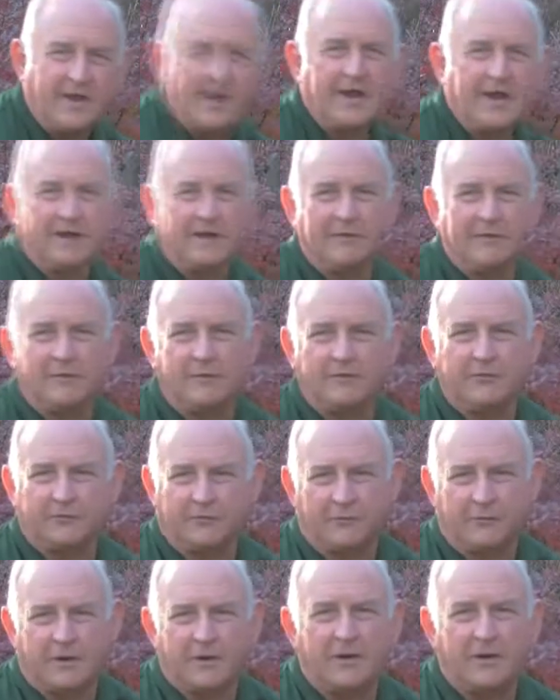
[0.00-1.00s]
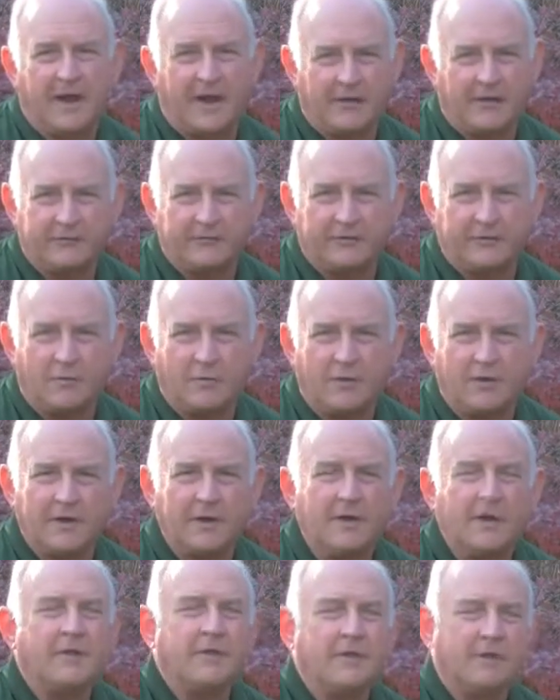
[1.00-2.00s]
Daylilies are a classic
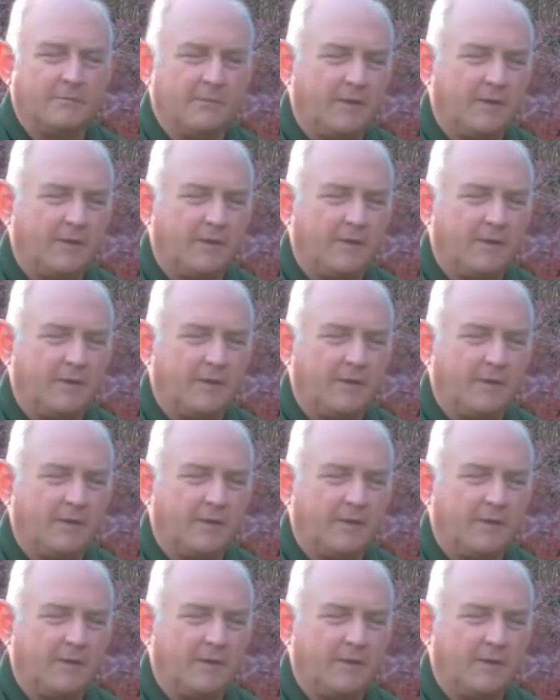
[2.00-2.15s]
one that